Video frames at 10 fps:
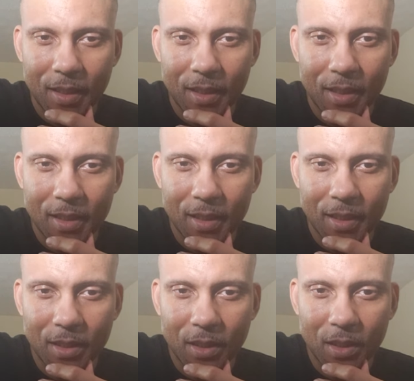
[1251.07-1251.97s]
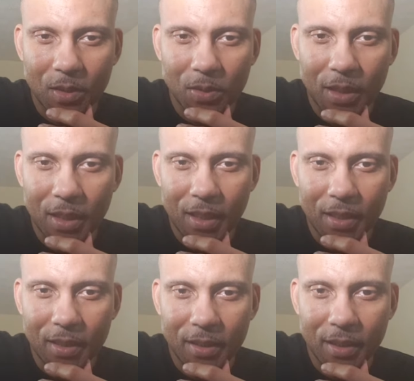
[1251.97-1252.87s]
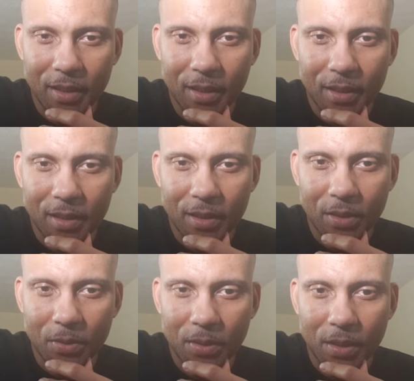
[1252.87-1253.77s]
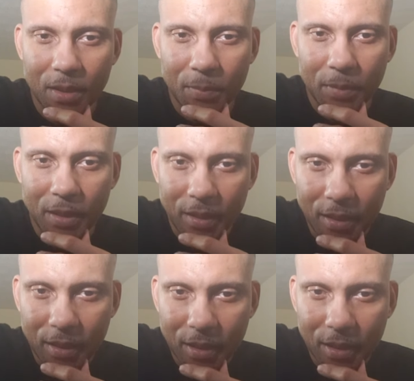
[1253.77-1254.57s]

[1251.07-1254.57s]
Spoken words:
Is it soul ties connected to the money